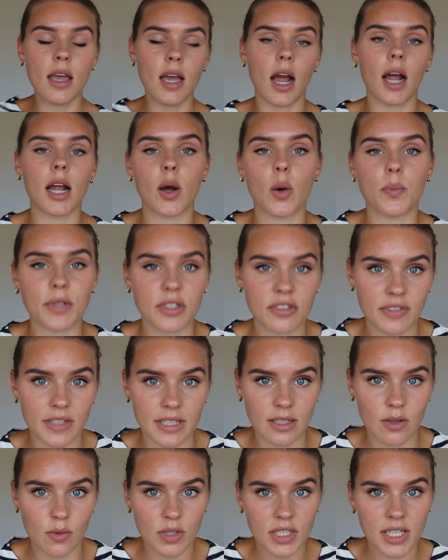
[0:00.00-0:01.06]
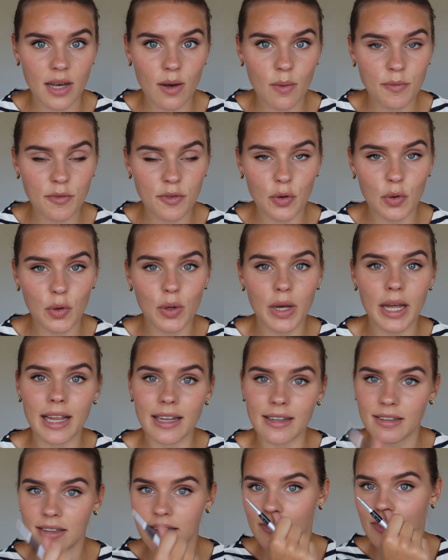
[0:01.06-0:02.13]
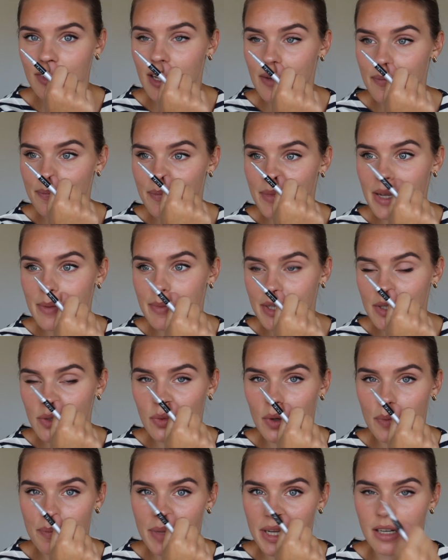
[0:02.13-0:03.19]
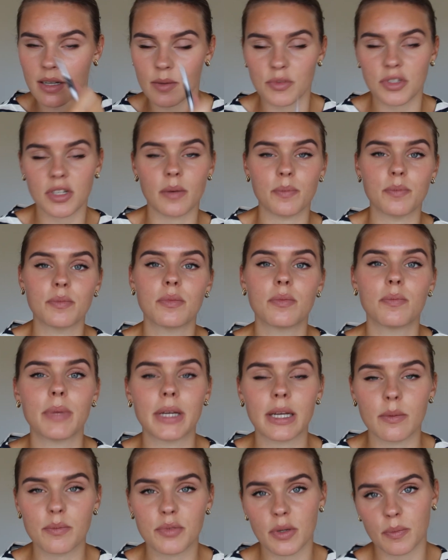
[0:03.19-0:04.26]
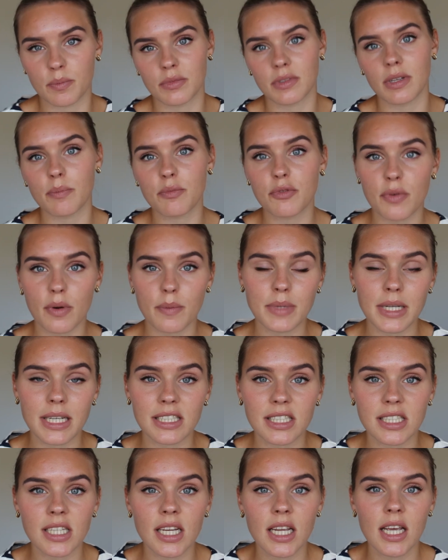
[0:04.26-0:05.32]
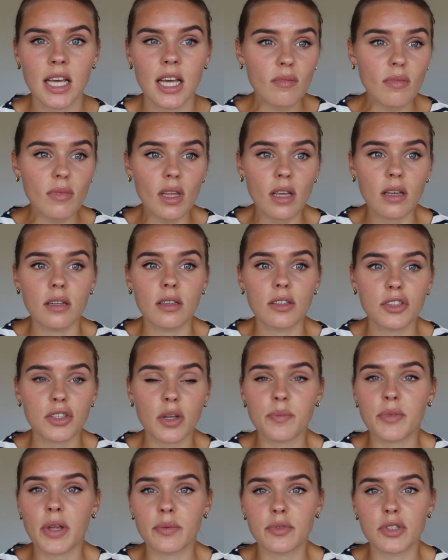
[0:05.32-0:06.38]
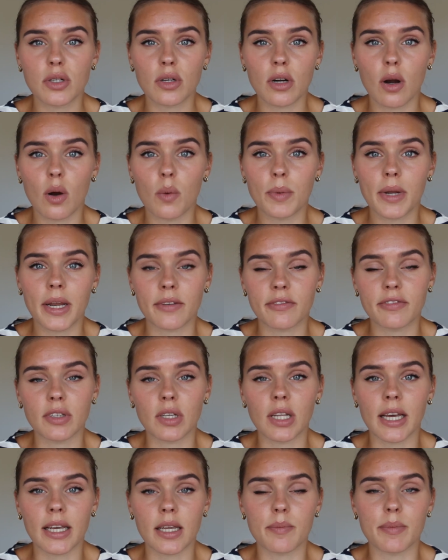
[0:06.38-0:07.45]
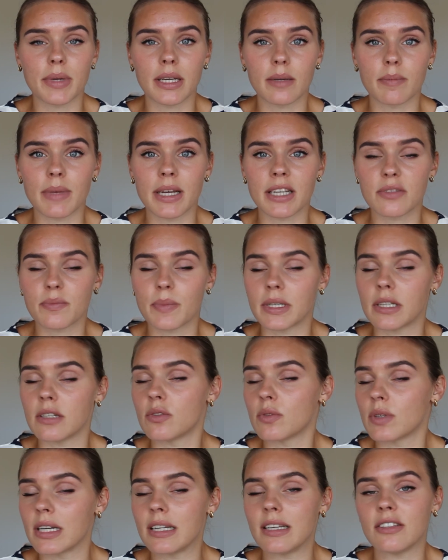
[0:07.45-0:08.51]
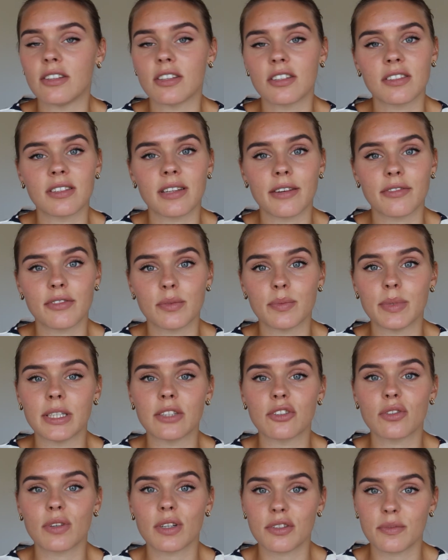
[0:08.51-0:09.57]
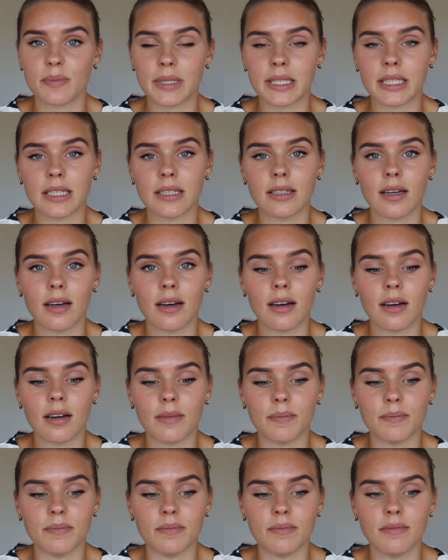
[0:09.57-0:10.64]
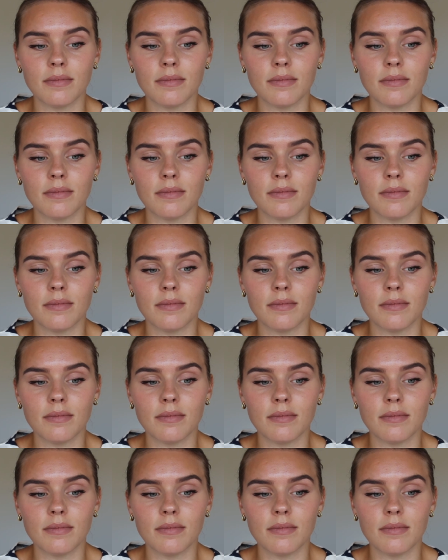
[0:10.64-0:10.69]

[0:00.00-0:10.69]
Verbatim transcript: I hope this video was helpful and that maybe you will pick up some pick up some tips from this sometimes your home can feel like a big mess but it really doesn't have to be trust me